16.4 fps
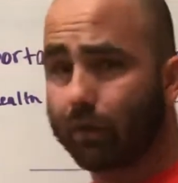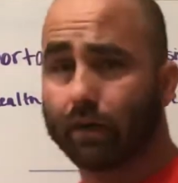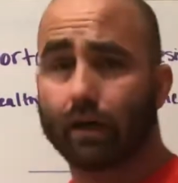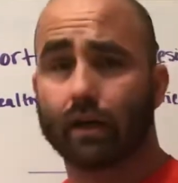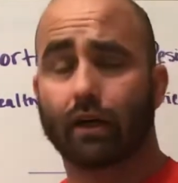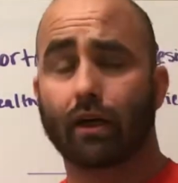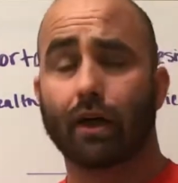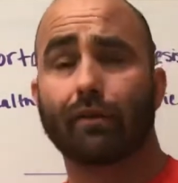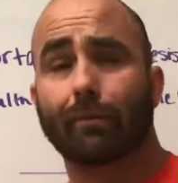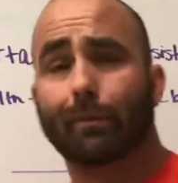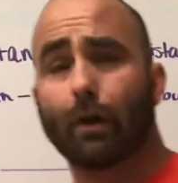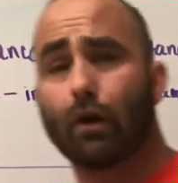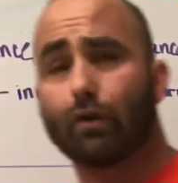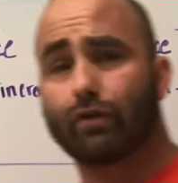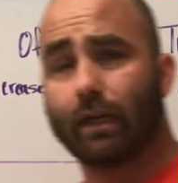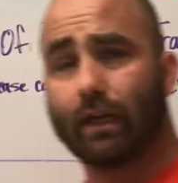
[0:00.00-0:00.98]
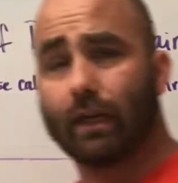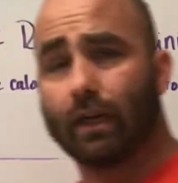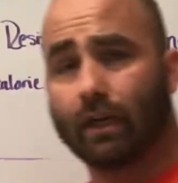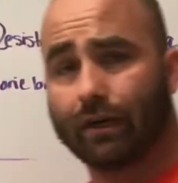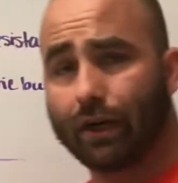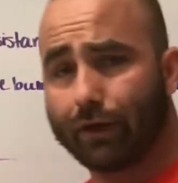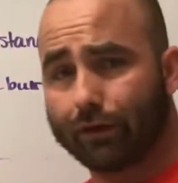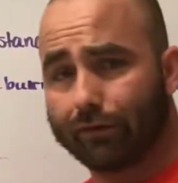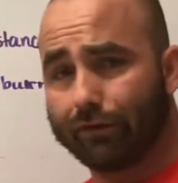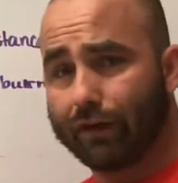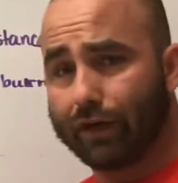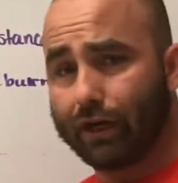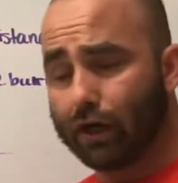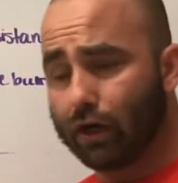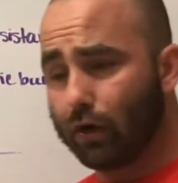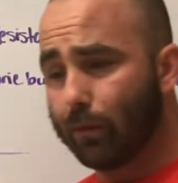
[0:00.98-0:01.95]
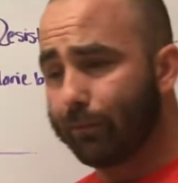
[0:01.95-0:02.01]
We're going to cover protein in another
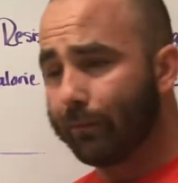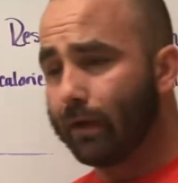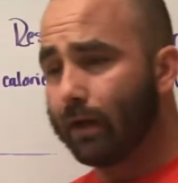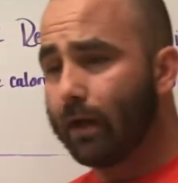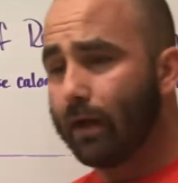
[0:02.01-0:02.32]
video,